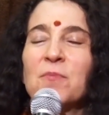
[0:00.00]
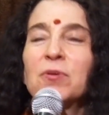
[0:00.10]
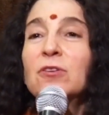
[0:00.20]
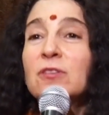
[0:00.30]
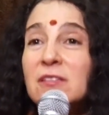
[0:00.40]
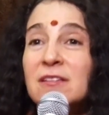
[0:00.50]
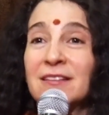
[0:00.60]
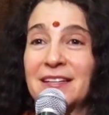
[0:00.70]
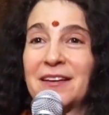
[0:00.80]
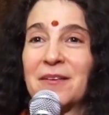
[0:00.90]

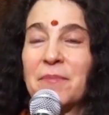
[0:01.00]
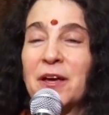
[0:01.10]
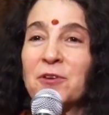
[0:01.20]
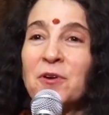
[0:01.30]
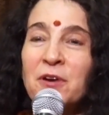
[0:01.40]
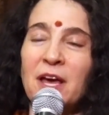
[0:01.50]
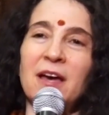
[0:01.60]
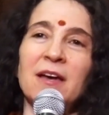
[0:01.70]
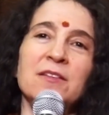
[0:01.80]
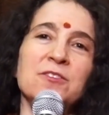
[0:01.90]
personally, by your own
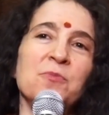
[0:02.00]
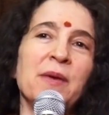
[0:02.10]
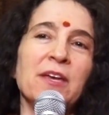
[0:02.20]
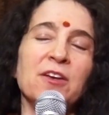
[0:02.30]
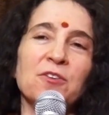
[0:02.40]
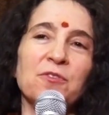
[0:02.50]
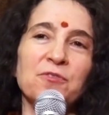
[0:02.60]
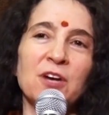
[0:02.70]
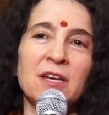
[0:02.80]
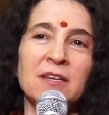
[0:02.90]
hands, you make your
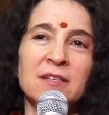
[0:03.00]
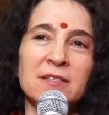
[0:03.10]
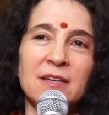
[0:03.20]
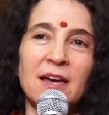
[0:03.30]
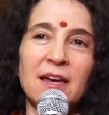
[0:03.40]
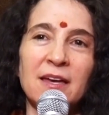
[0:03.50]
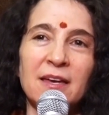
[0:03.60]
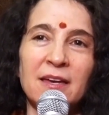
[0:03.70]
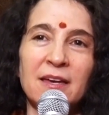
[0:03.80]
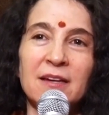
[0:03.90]
friend
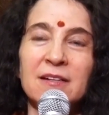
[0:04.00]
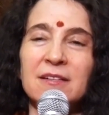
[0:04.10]
a